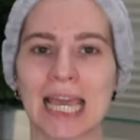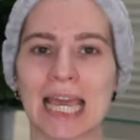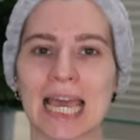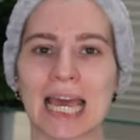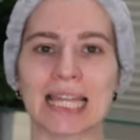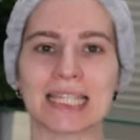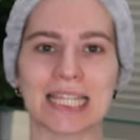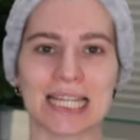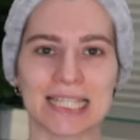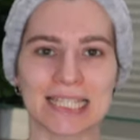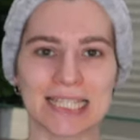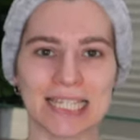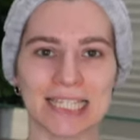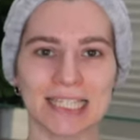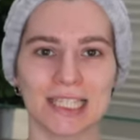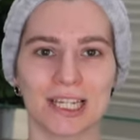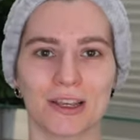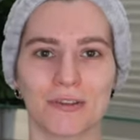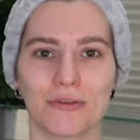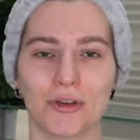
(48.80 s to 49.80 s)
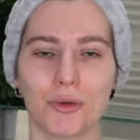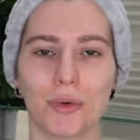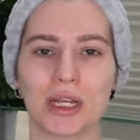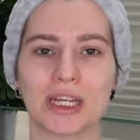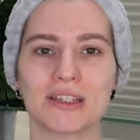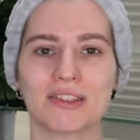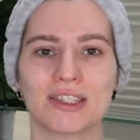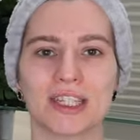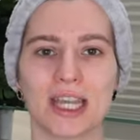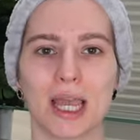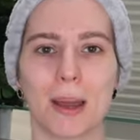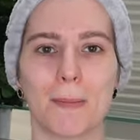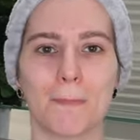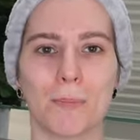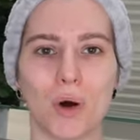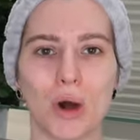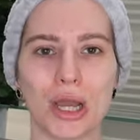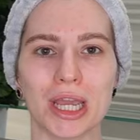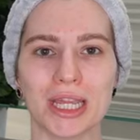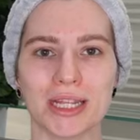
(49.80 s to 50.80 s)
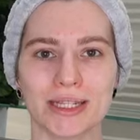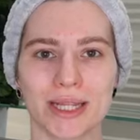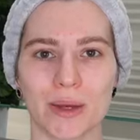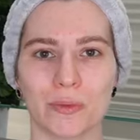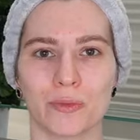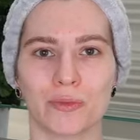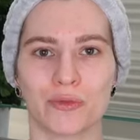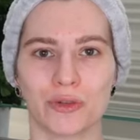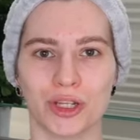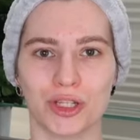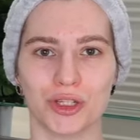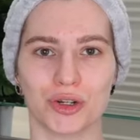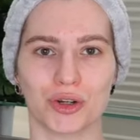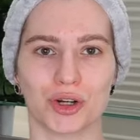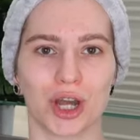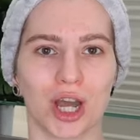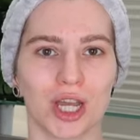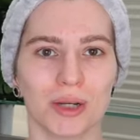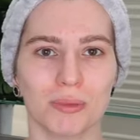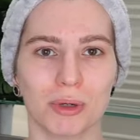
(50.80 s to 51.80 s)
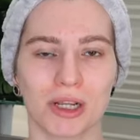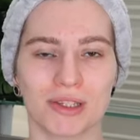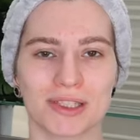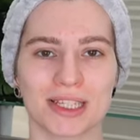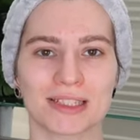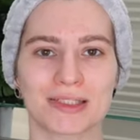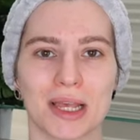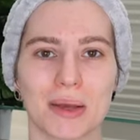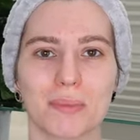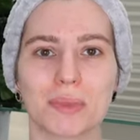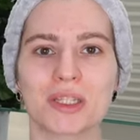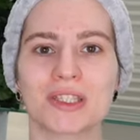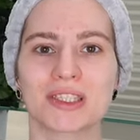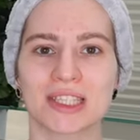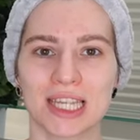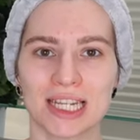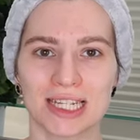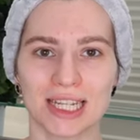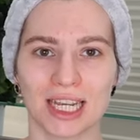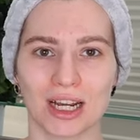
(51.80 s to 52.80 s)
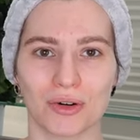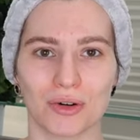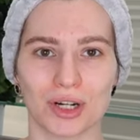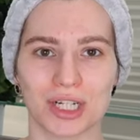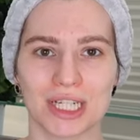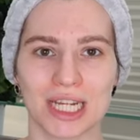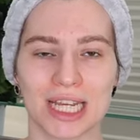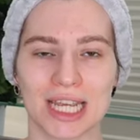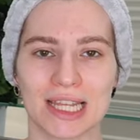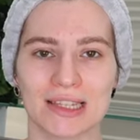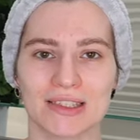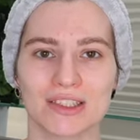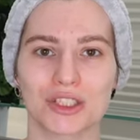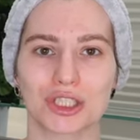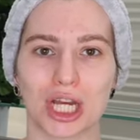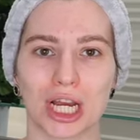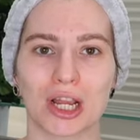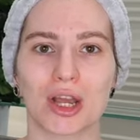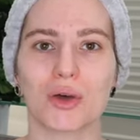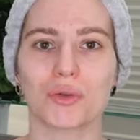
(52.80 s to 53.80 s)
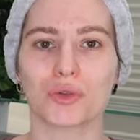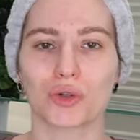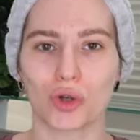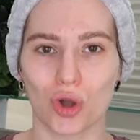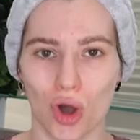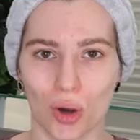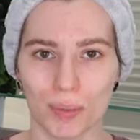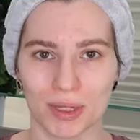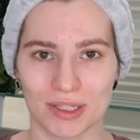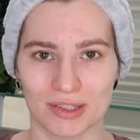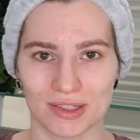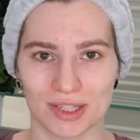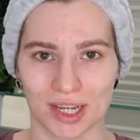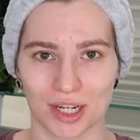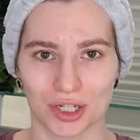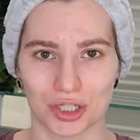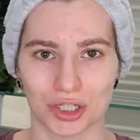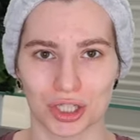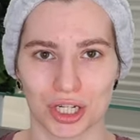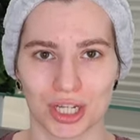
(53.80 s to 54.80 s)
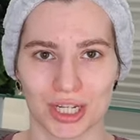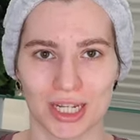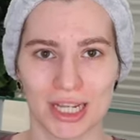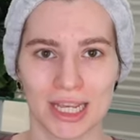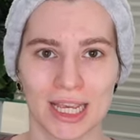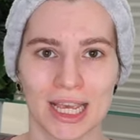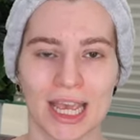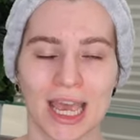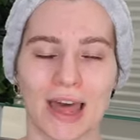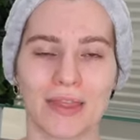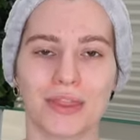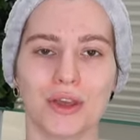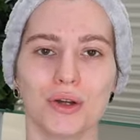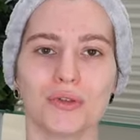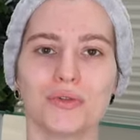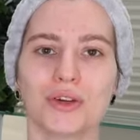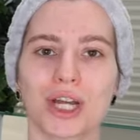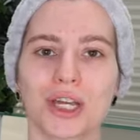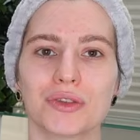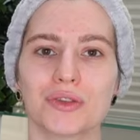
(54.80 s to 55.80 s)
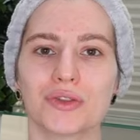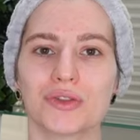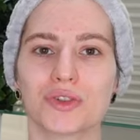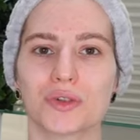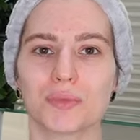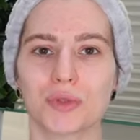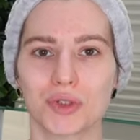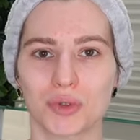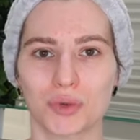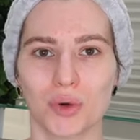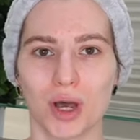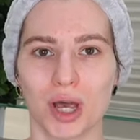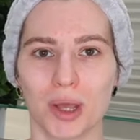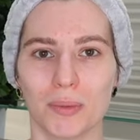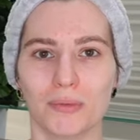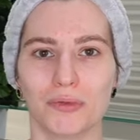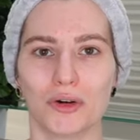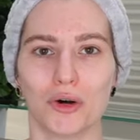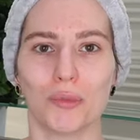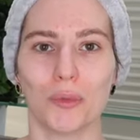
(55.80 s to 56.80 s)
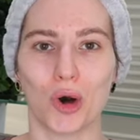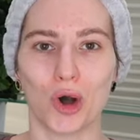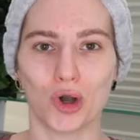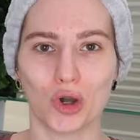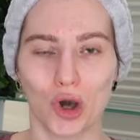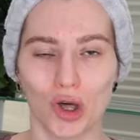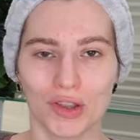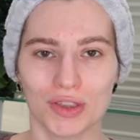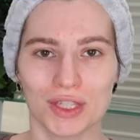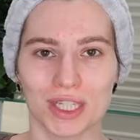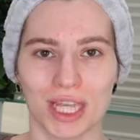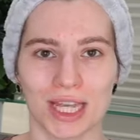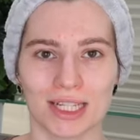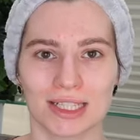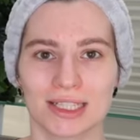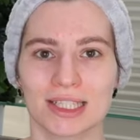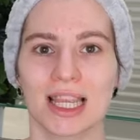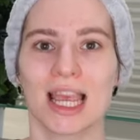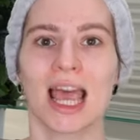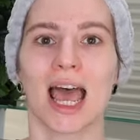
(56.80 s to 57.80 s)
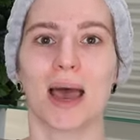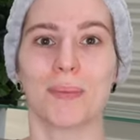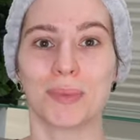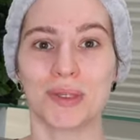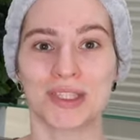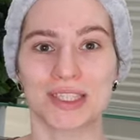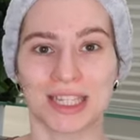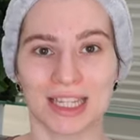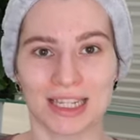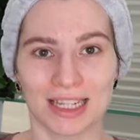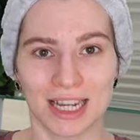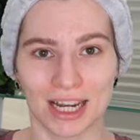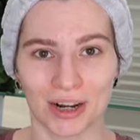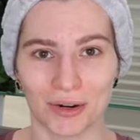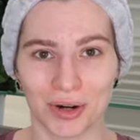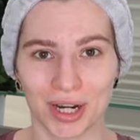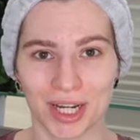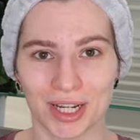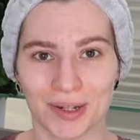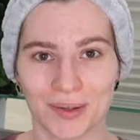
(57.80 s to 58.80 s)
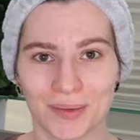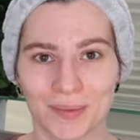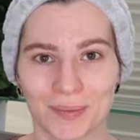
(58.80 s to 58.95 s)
And that's it. If you want to see a more in-depth video guide plus example skincare routines, check out the comment section. And don't forget to subscribe for more content. Happy skincaring!